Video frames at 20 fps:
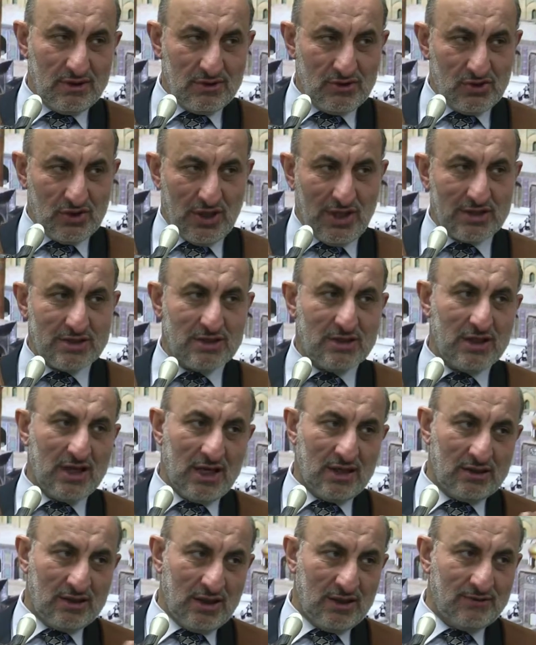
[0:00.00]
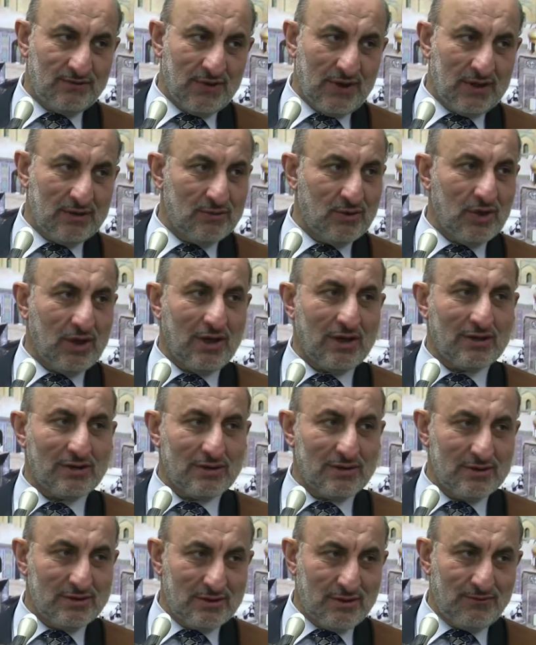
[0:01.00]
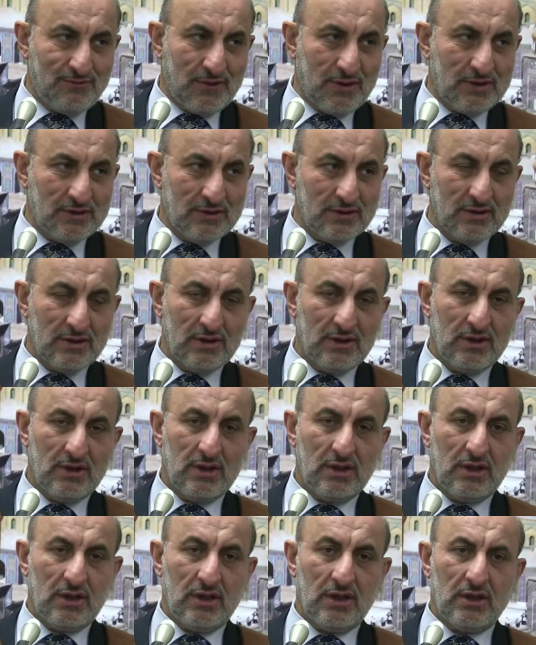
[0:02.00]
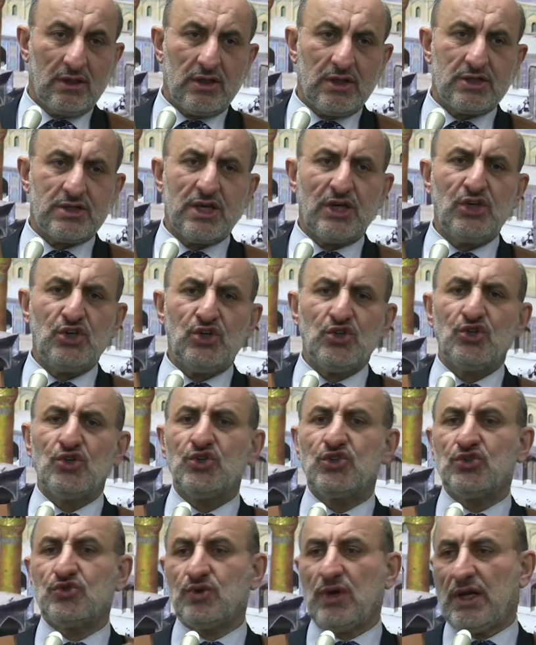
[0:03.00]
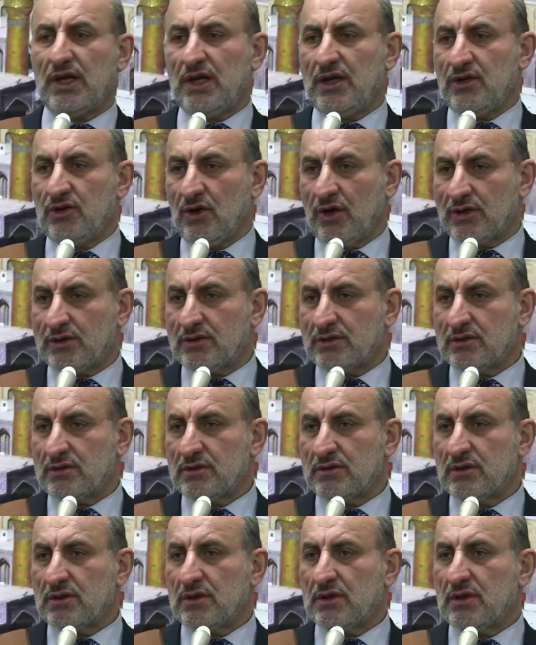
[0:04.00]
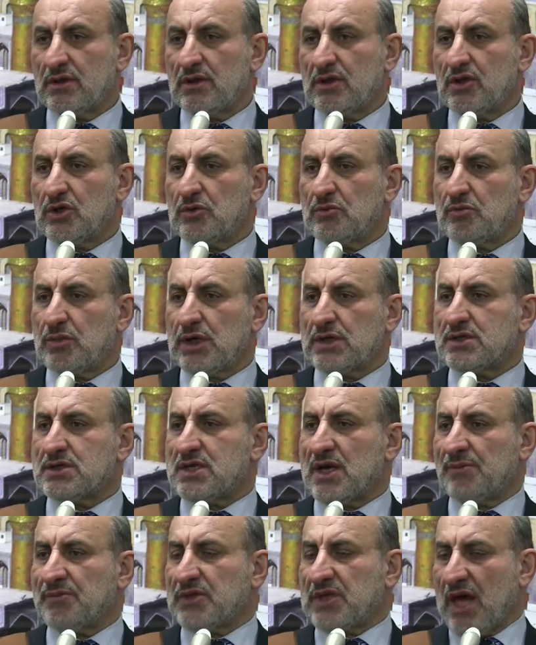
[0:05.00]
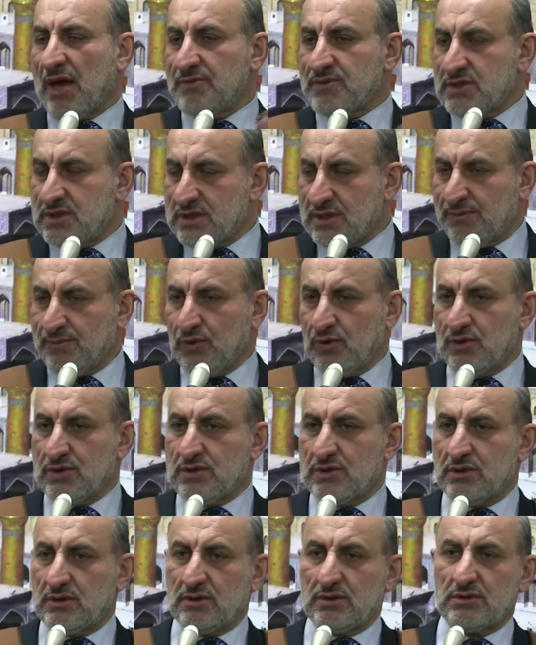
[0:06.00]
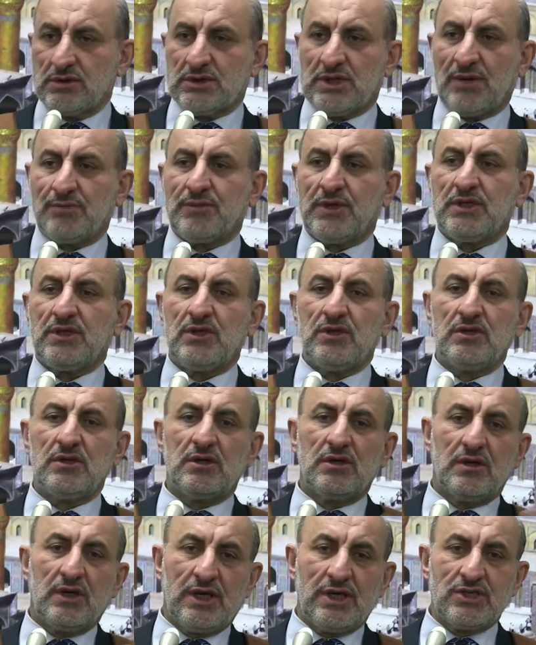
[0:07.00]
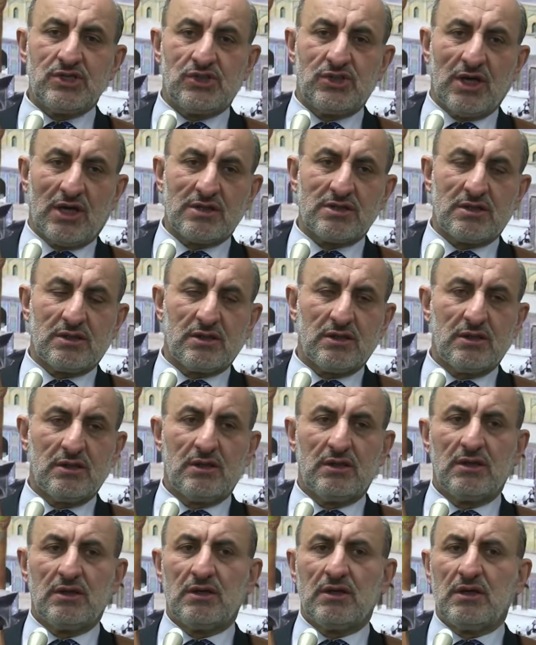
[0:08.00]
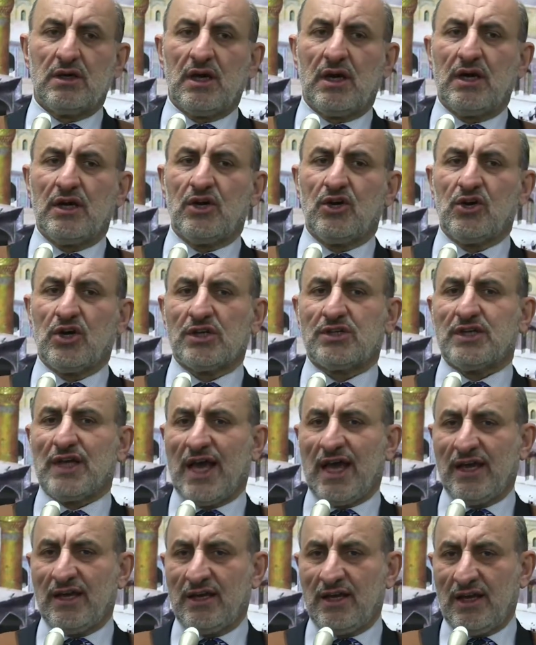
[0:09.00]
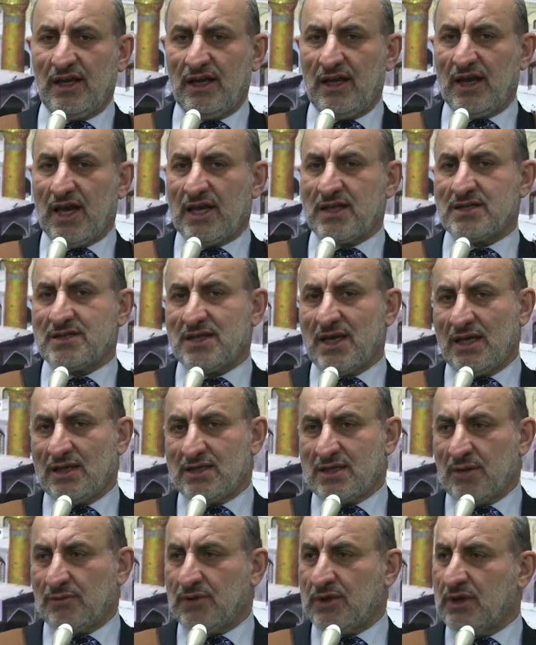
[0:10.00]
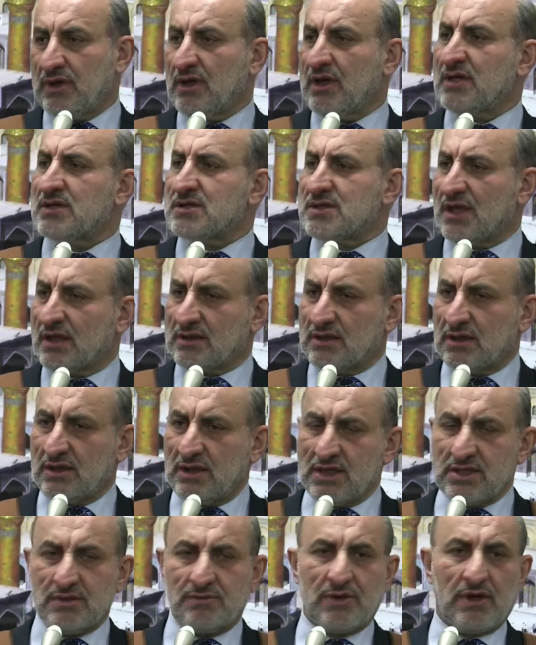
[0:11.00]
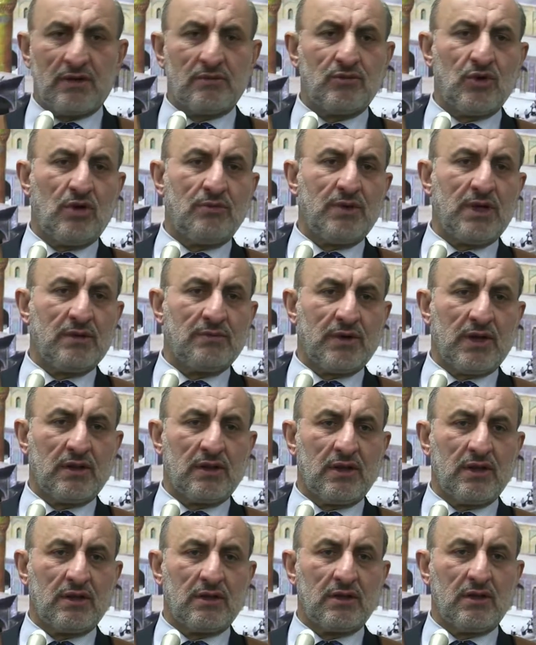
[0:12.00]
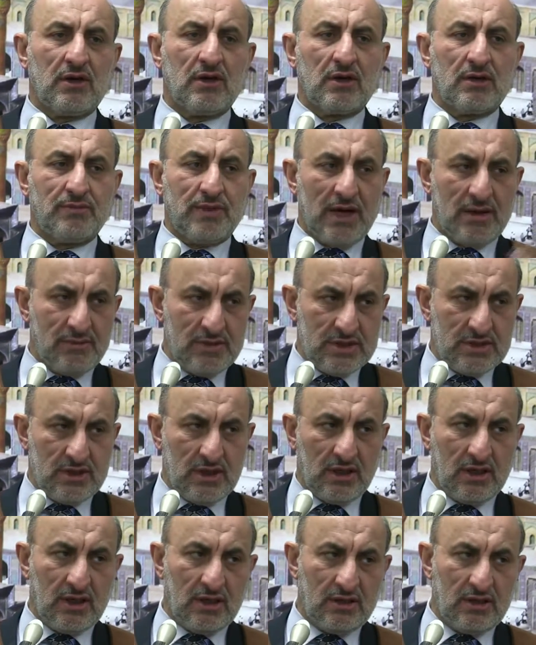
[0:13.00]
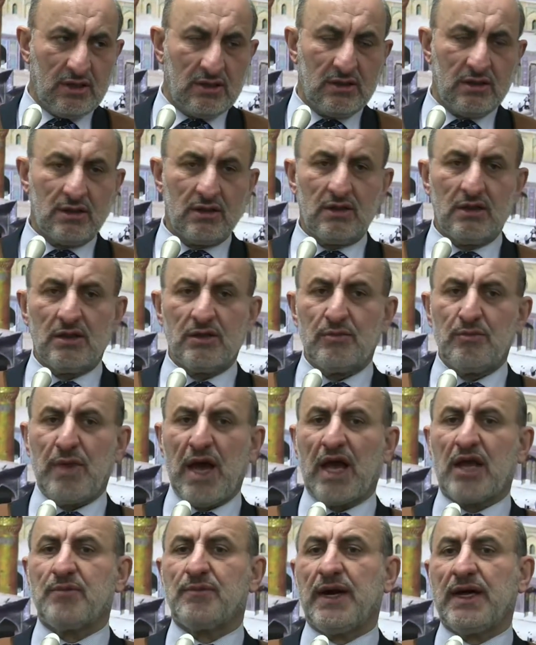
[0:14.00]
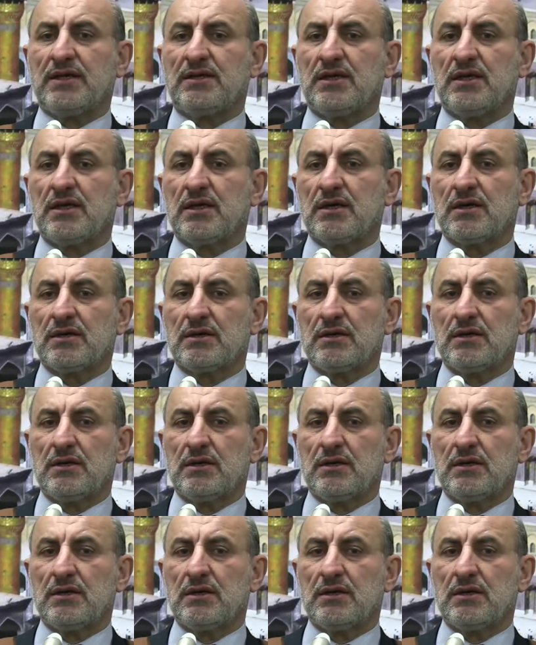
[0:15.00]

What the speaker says: Just and infallible are different. You say usually not, but sometimes suppose somebody is just got angry and said something, insulted his mu'min brother, or by mistake he did backbiting.